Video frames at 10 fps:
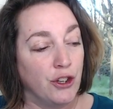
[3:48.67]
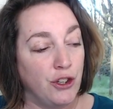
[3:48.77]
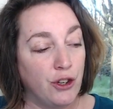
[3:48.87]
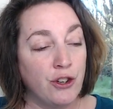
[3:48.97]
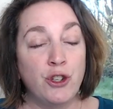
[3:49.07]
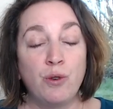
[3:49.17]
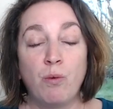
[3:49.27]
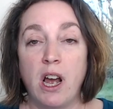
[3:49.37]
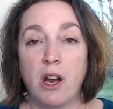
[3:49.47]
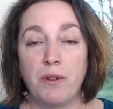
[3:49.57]
You can do
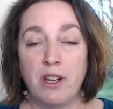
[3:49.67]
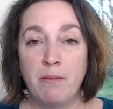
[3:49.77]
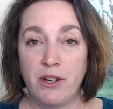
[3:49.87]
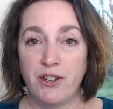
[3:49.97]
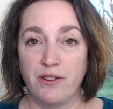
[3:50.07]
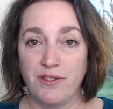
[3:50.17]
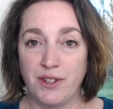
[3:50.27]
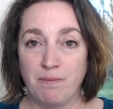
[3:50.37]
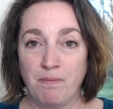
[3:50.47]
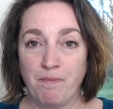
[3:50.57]
work with the
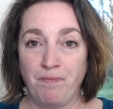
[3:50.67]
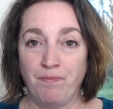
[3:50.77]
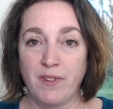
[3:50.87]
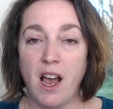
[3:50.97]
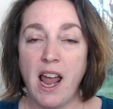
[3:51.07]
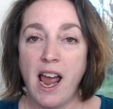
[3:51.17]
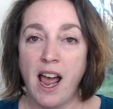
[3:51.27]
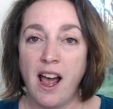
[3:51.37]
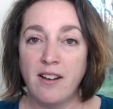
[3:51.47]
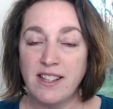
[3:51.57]
emotions. I
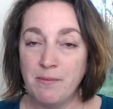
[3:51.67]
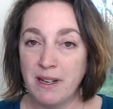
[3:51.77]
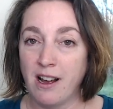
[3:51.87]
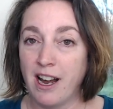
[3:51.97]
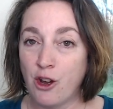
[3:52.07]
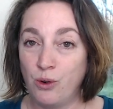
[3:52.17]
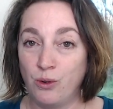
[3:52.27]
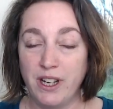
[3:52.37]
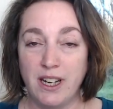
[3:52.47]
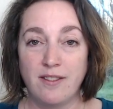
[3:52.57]
have something I
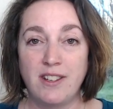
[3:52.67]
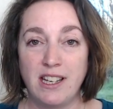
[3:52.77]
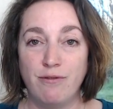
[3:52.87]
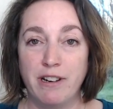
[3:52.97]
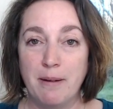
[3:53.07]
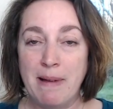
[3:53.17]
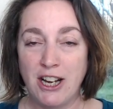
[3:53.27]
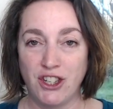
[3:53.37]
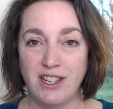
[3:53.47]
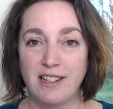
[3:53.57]
call EFT
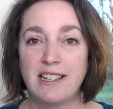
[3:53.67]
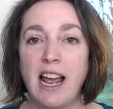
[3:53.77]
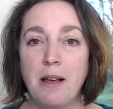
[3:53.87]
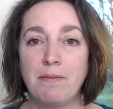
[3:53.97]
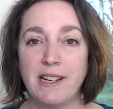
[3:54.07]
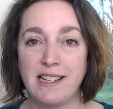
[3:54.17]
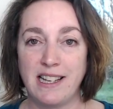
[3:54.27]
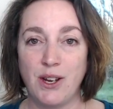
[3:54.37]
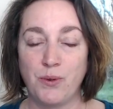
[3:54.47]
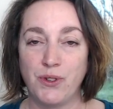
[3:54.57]
Reimagined, a tapping
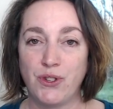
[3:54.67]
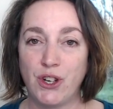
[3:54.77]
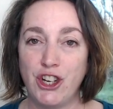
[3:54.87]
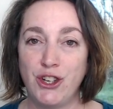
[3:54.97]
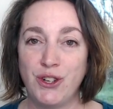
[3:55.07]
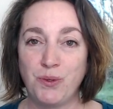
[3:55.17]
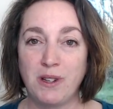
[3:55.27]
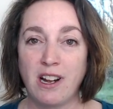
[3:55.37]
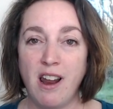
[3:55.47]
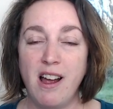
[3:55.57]
sequence that I use
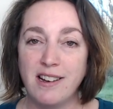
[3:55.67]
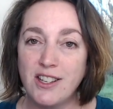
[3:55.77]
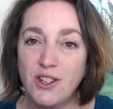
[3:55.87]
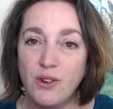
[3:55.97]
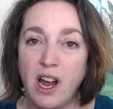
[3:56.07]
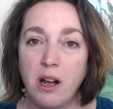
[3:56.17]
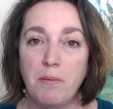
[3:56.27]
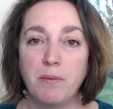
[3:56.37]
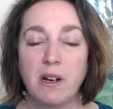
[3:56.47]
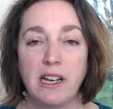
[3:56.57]
with clients to help
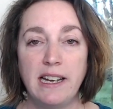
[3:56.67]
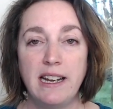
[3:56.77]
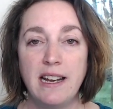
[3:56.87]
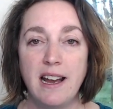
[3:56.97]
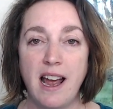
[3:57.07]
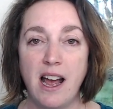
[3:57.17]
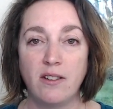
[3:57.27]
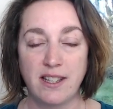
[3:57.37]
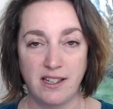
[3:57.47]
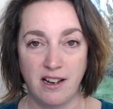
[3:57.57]
them clear
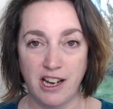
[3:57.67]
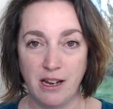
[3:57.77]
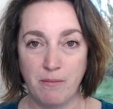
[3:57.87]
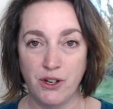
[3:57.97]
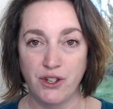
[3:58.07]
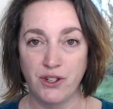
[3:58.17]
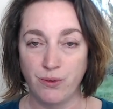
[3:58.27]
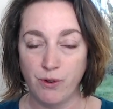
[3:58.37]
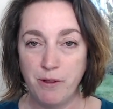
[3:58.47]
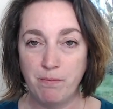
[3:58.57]
out stuck emotions
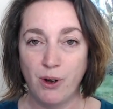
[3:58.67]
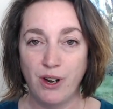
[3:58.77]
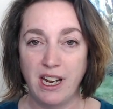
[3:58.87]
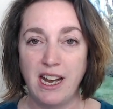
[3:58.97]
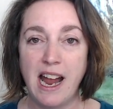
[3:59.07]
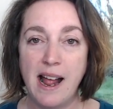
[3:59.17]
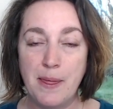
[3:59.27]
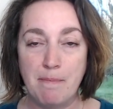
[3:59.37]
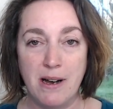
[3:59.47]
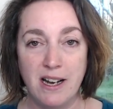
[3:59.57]
from the body and
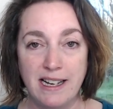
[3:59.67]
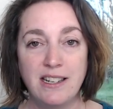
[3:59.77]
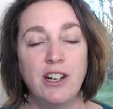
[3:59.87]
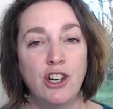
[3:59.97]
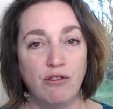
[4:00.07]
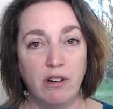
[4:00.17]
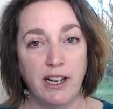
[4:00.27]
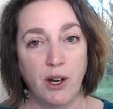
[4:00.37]
the mind really